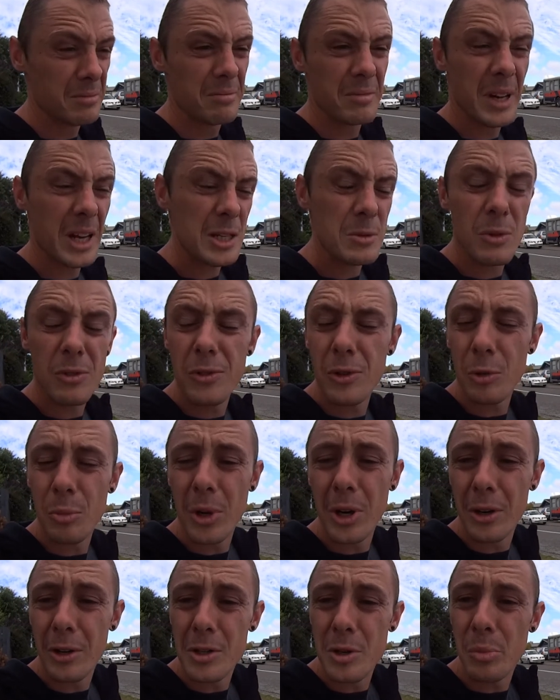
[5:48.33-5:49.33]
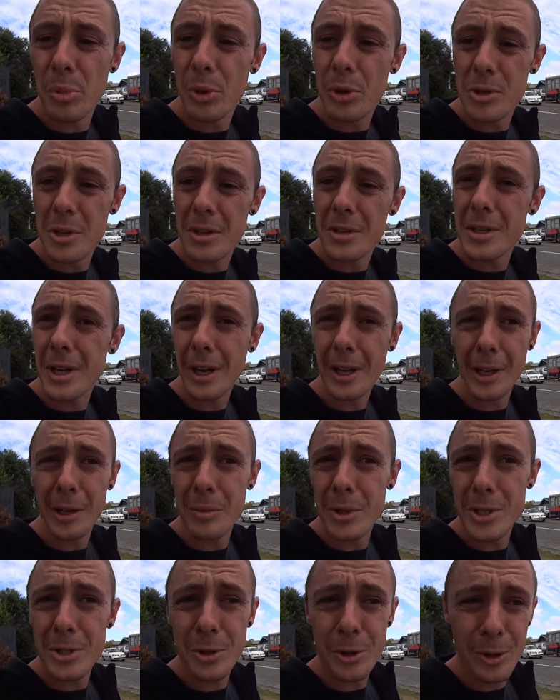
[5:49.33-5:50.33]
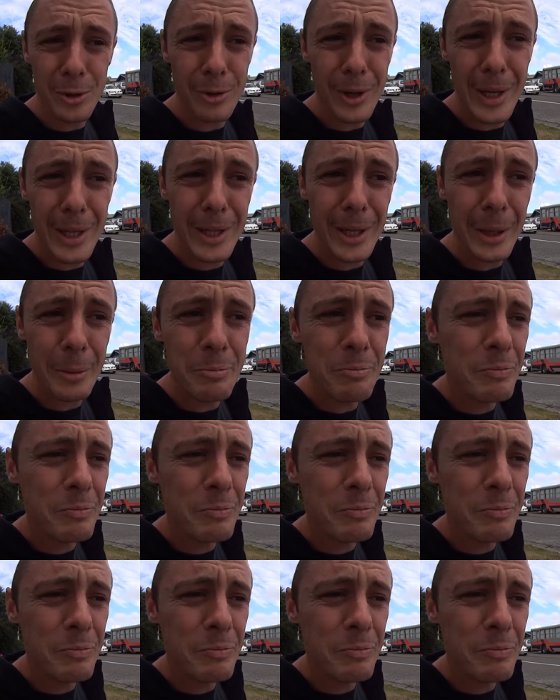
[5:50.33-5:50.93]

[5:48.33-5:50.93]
makes me feel better as a person, telling him he's doing the right thing.